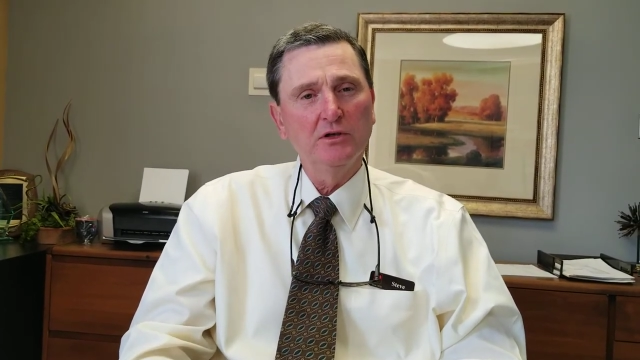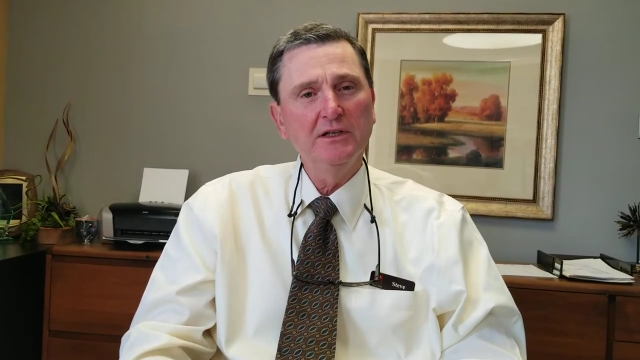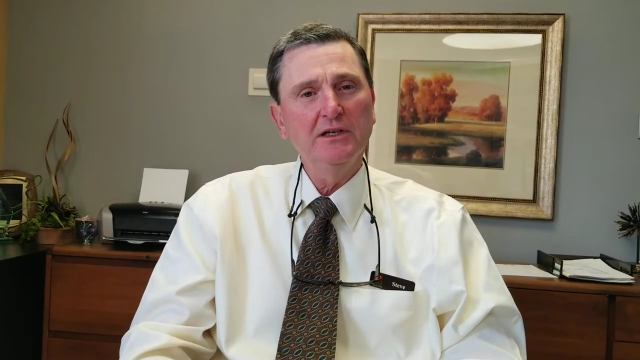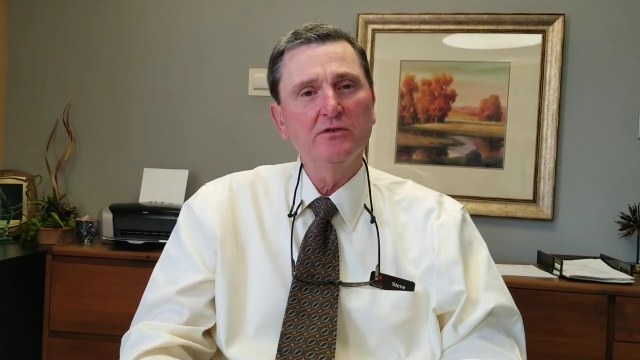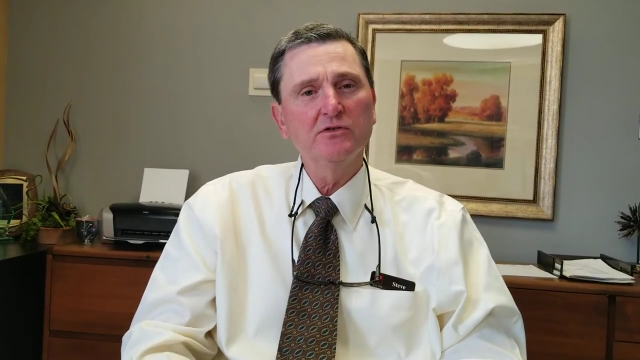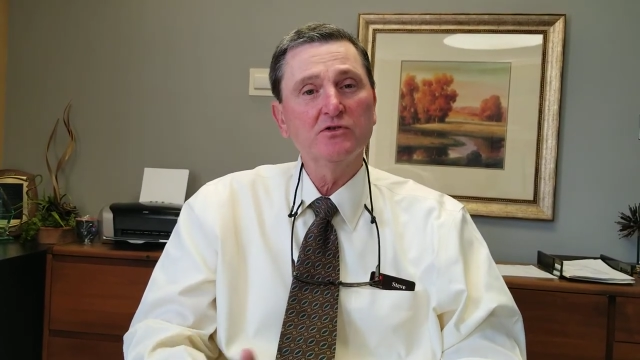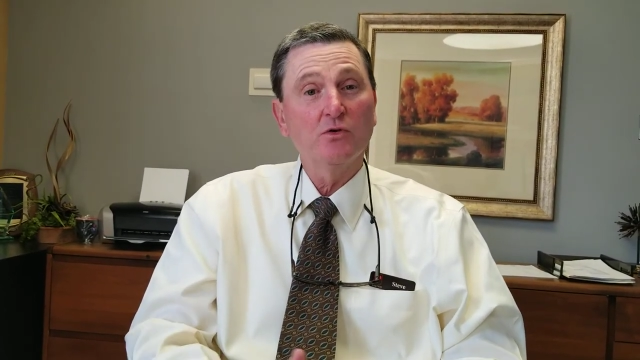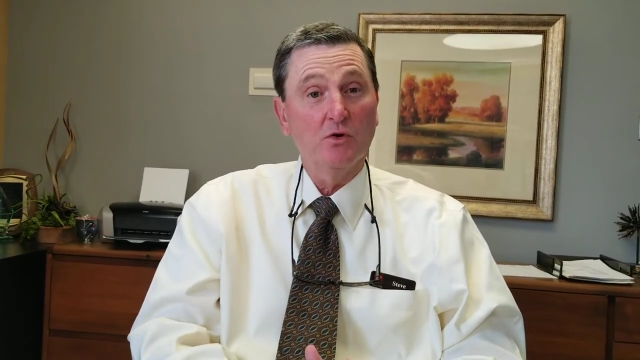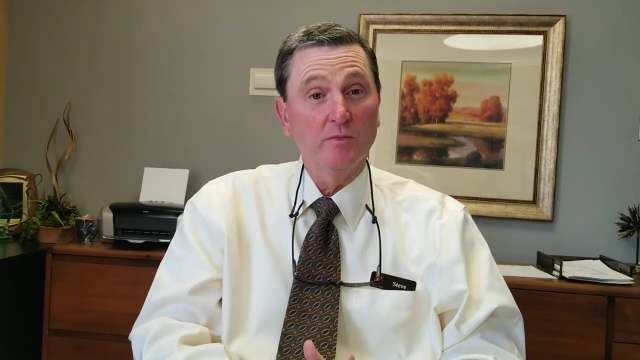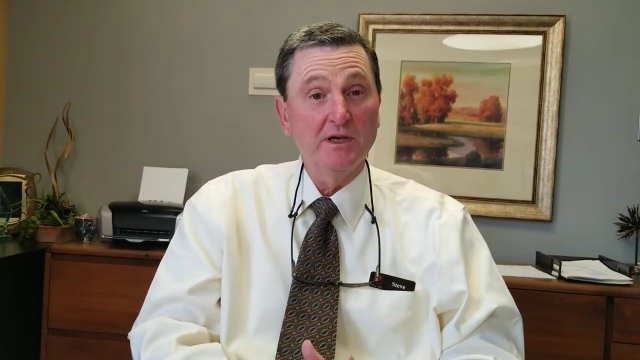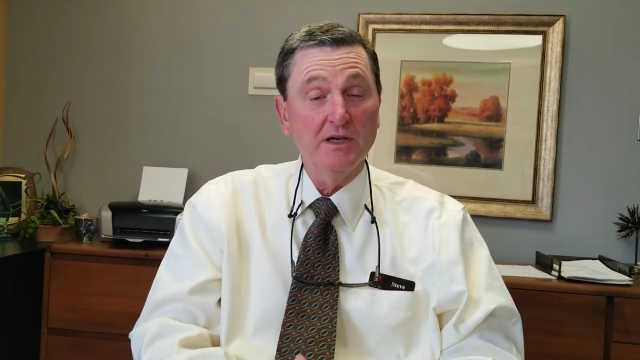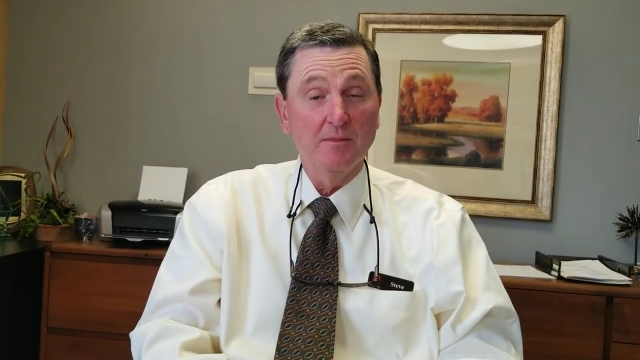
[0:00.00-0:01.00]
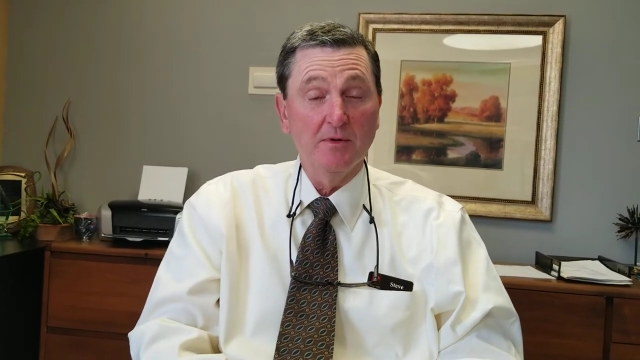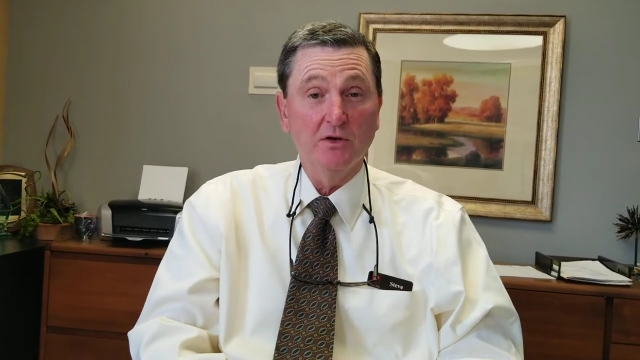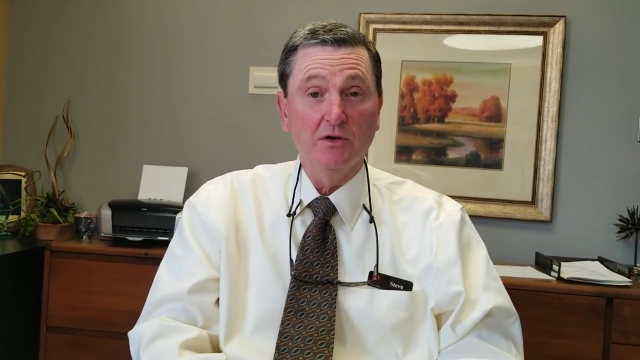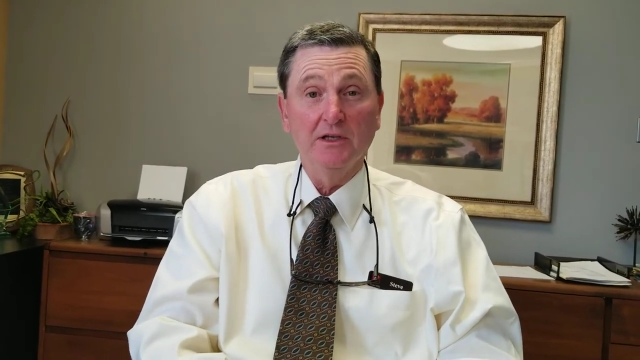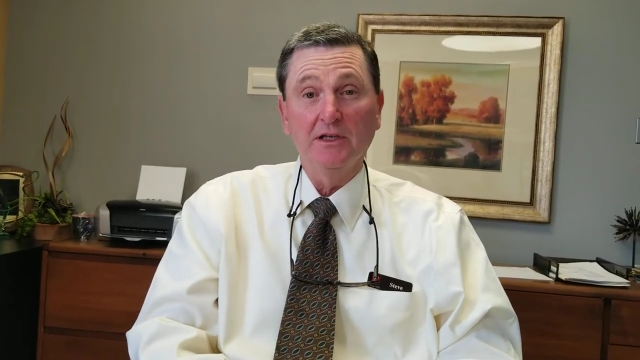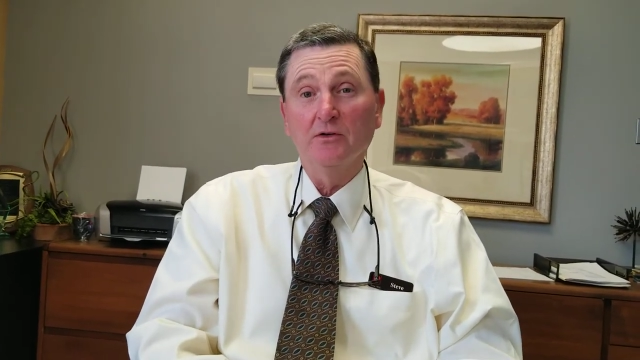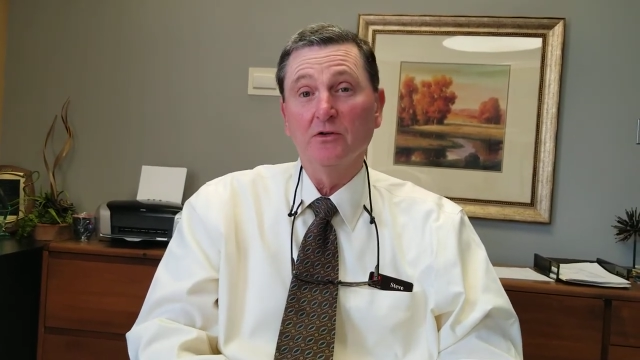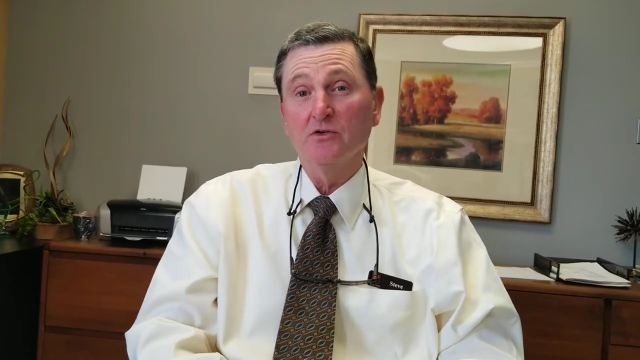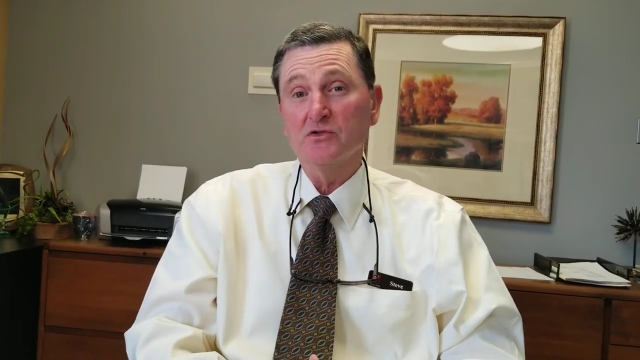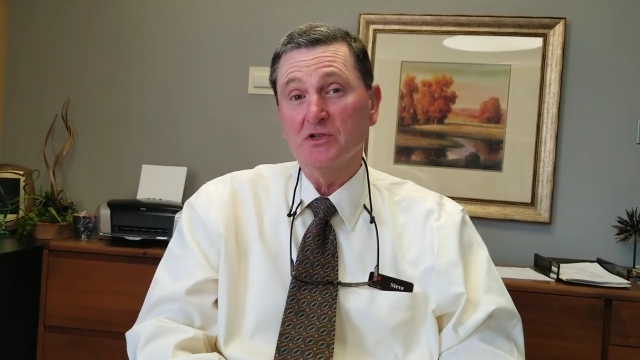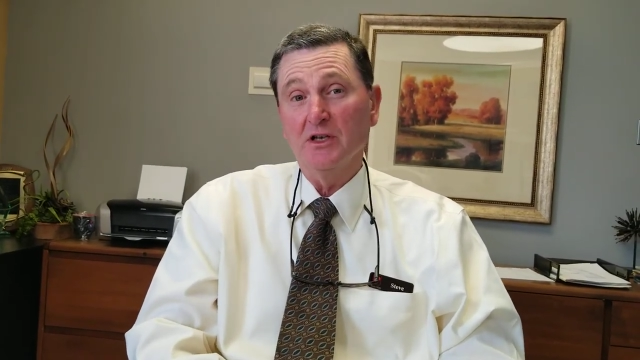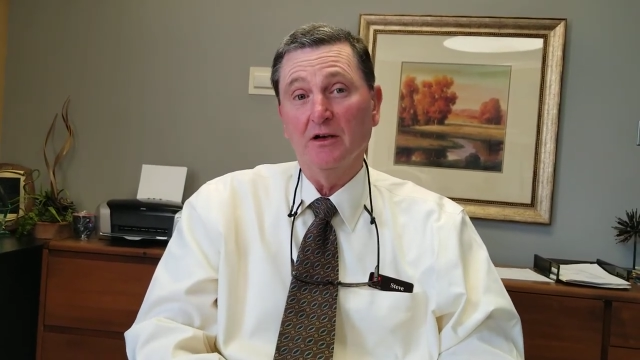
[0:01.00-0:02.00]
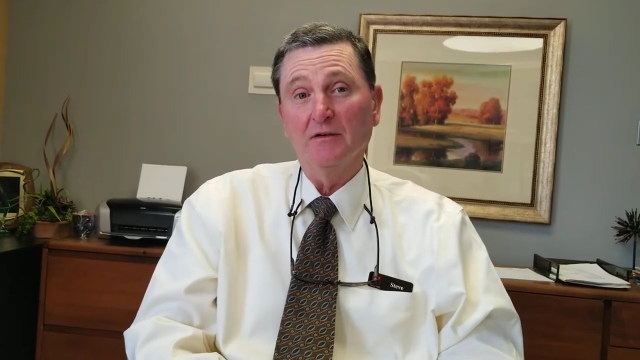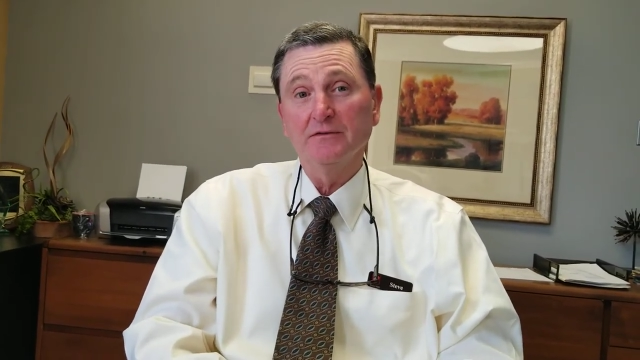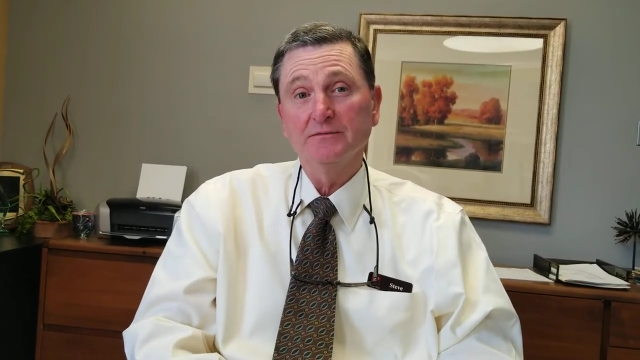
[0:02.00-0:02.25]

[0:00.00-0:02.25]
leaders or become a good leader yourself.